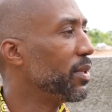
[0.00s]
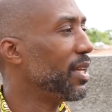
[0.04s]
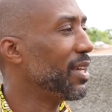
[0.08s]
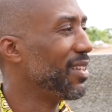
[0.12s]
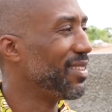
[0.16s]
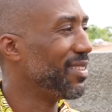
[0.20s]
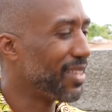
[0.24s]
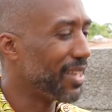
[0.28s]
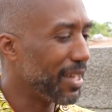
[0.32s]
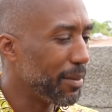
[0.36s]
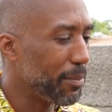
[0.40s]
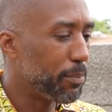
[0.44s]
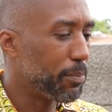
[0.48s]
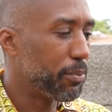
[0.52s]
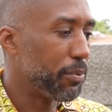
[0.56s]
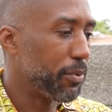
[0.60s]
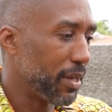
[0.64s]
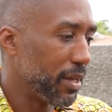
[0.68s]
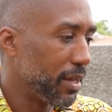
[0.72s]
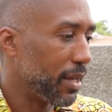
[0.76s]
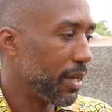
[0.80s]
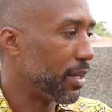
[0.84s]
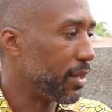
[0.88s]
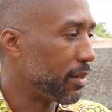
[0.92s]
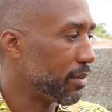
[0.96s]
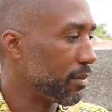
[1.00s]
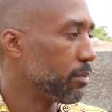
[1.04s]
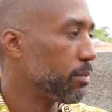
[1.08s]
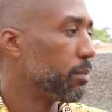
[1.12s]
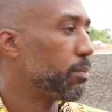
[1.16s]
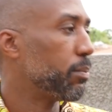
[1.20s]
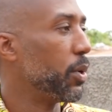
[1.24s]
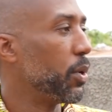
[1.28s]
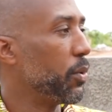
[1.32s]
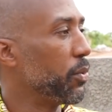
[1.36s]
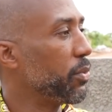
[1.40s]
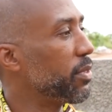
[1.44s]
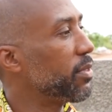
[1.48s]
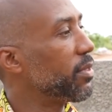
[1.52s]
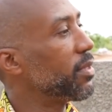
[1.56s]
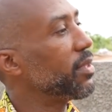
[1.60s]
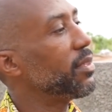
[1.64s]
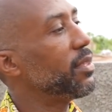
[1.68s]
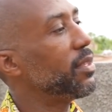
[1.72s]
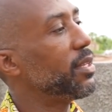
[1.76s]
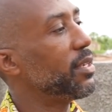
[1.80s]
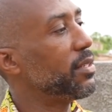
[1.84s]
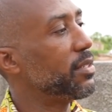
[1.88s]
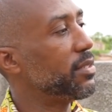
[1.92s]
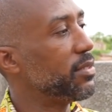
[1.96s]
they bring in both
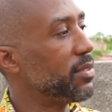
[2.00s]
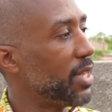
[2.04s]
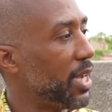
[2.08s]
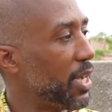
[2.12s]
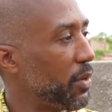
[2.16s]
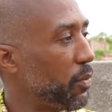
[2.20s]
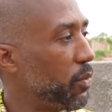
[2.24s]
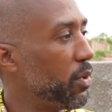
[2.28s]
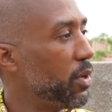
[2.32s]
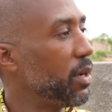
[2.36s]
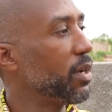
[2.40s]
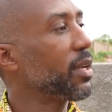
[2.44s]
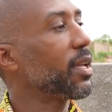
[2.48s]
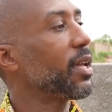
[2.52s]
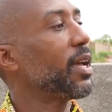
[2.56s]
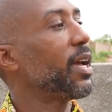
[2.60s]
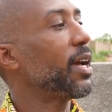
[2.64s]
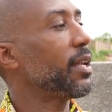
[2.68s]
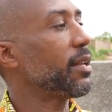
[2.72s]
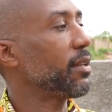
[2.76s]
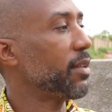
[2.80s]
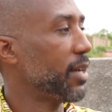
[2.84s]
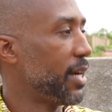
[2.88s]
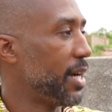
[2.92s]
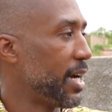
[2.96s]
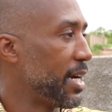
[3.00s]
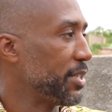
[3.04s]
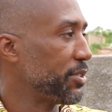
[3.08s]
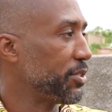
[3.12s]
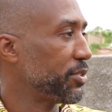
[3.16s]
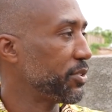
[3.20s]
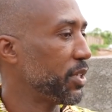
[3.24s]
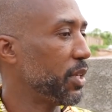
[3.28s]
their design work and cash,